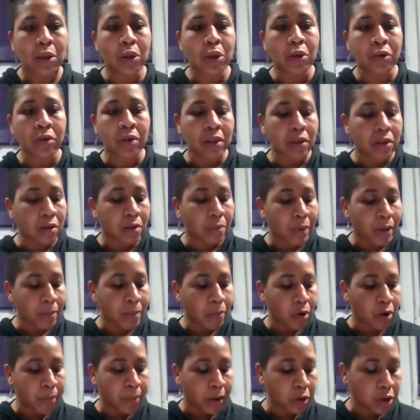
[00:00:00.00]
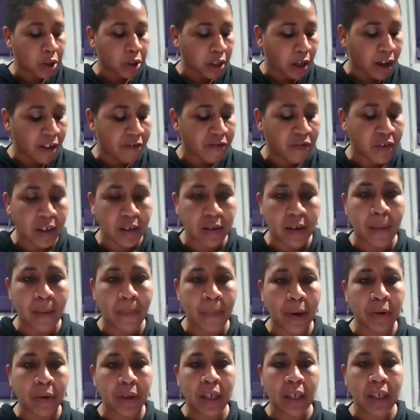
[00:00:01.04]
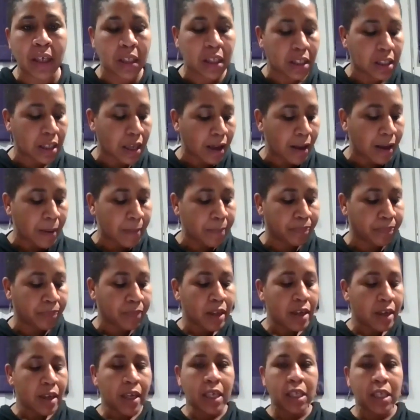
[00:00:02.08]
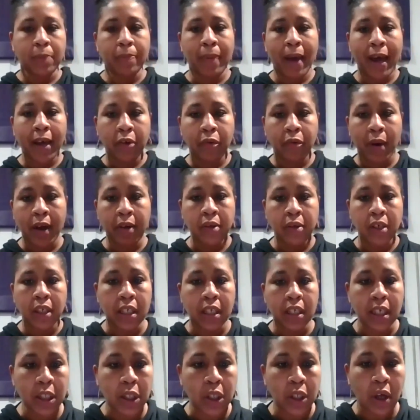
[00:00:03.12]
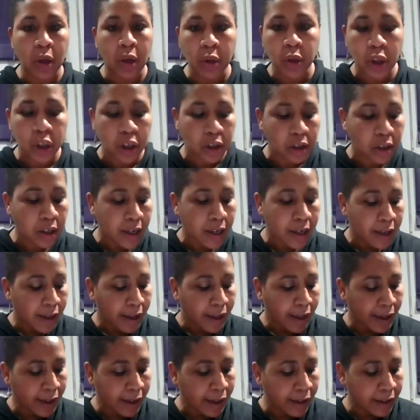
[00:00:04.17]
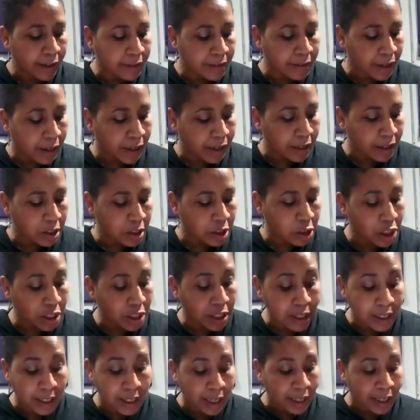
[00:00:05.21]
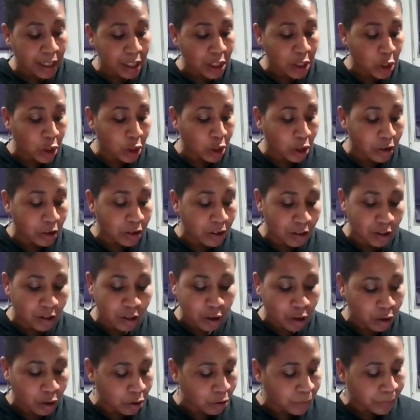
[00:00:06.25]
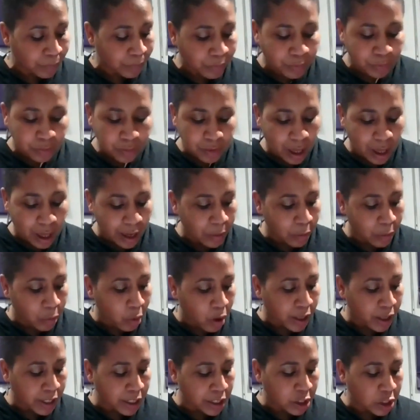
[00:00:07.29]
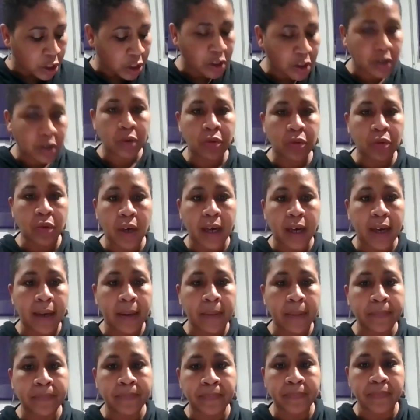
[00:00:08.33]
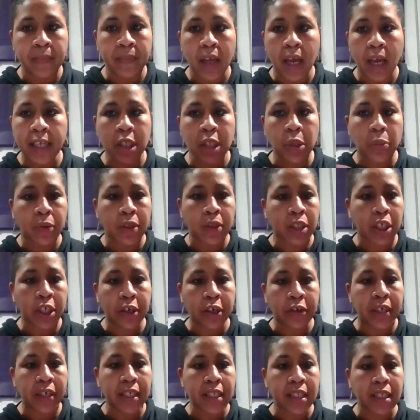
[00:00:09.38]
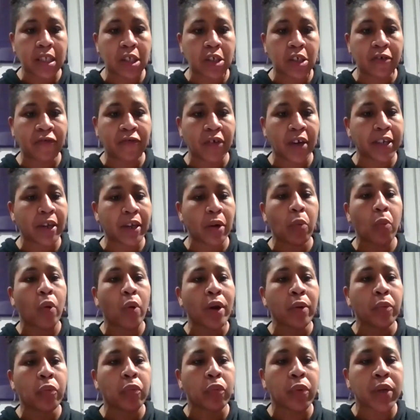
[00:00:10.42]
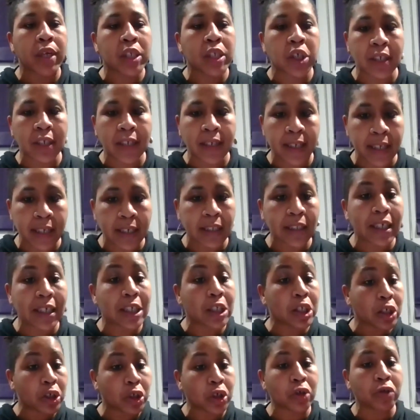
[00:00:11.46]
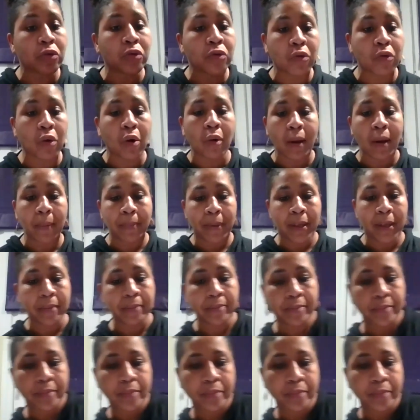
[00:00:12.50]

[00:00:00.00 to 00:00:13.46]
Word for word: learn a little bit more about Chef and about his, um, his background and his culture. And uh, just to get it started though, I wanted to, um, I just was curious to find out what region in Italy did you grow up in?